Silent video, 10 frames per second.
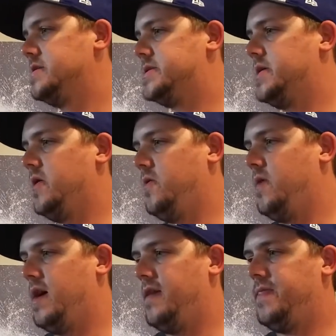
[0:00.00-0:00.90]

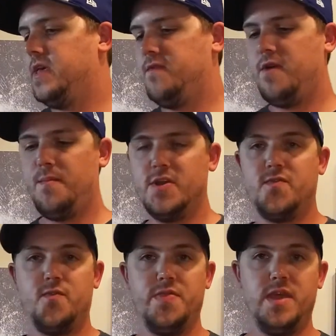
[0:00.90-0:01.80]
So thank you very much
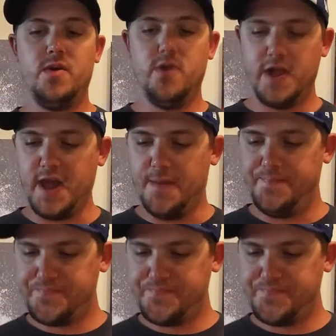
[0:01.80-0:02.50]
for the hookup.